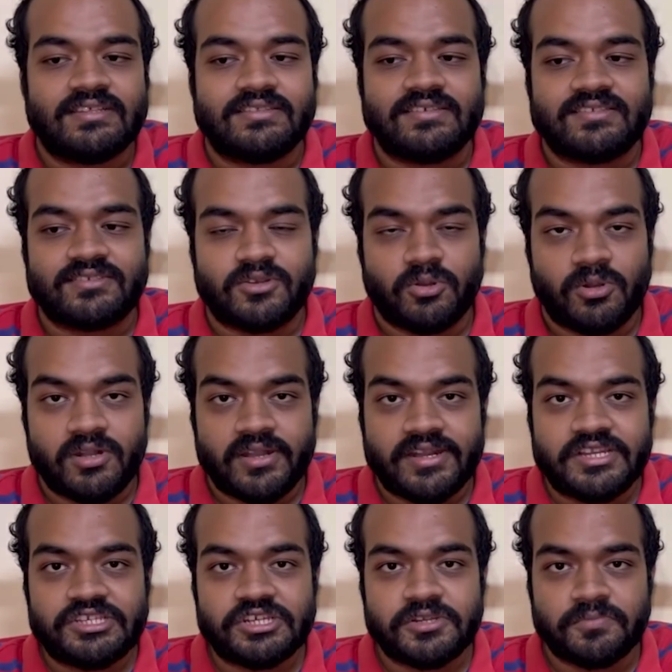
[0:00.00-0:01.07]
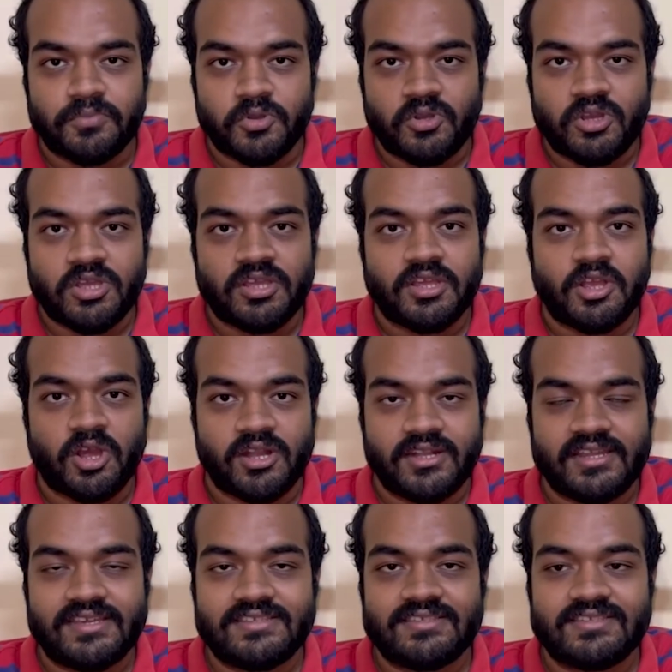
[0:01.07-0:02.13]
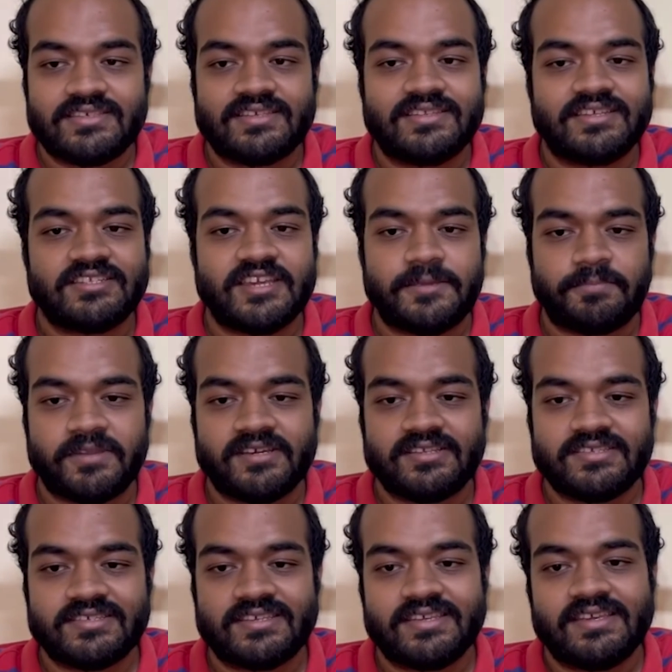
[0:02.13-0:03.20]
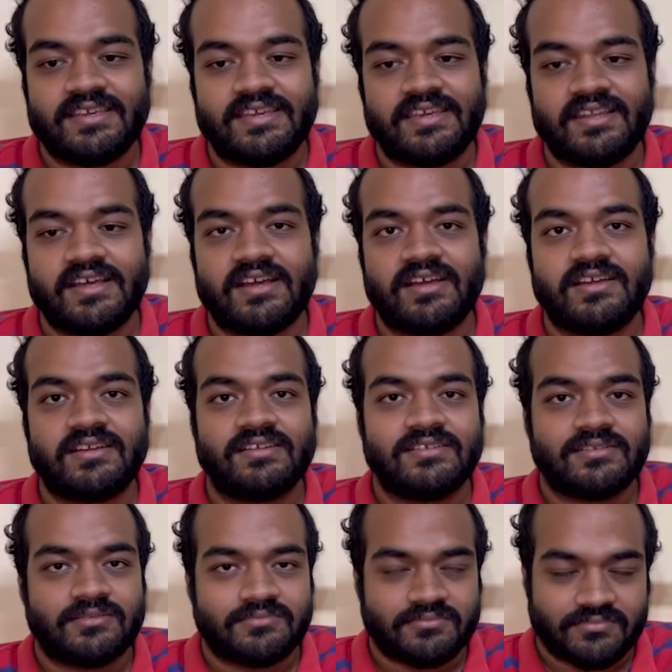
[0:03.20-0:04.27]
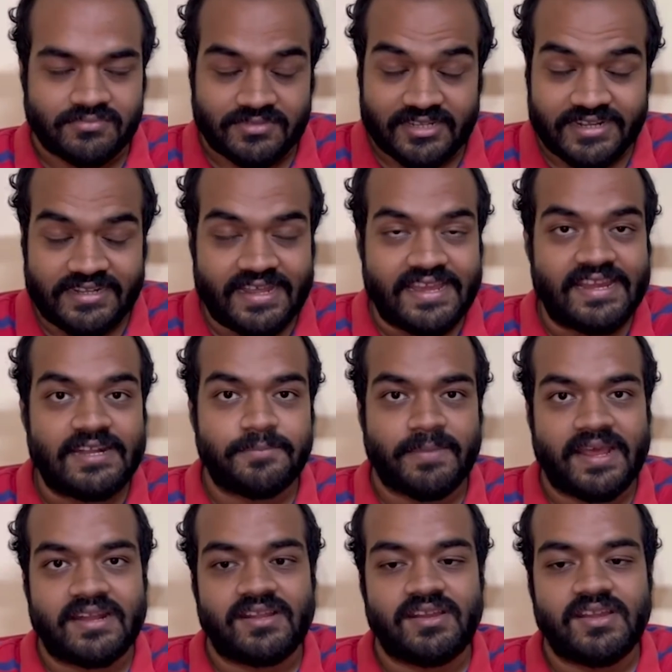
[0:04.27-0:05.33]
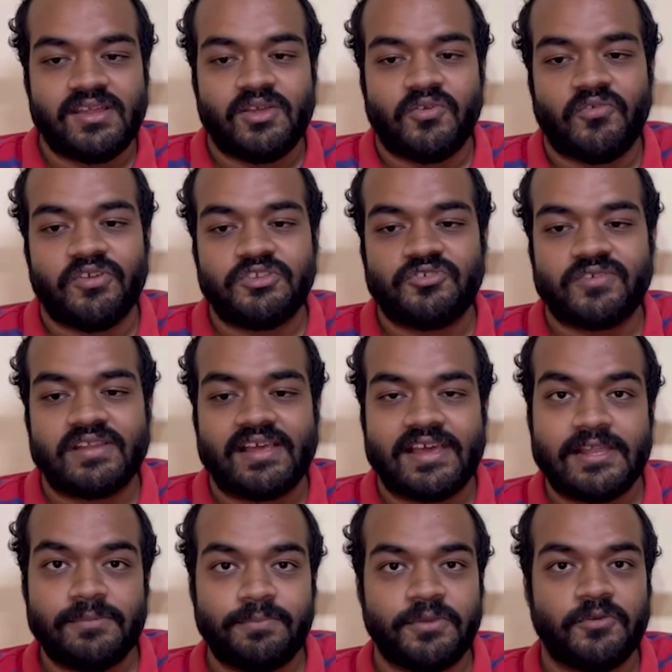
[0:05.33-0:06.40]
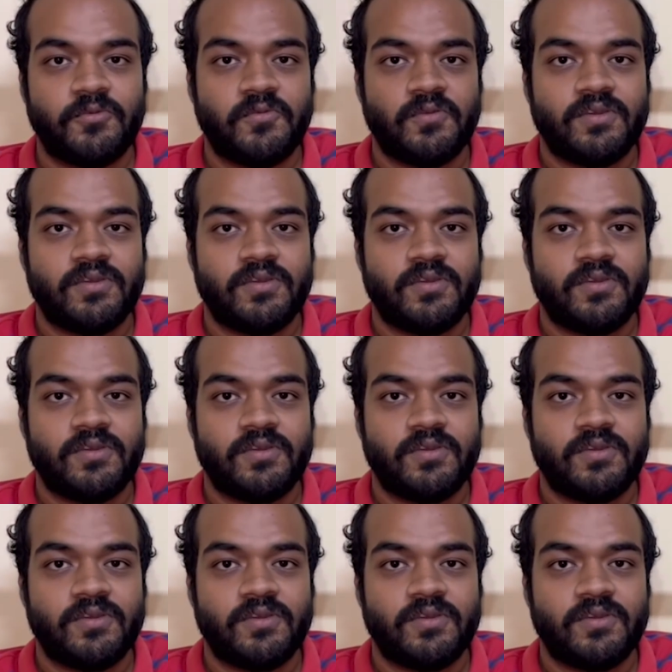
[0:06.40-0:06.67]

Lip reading: This old edition book contains the chapters in a detailed manner which will help you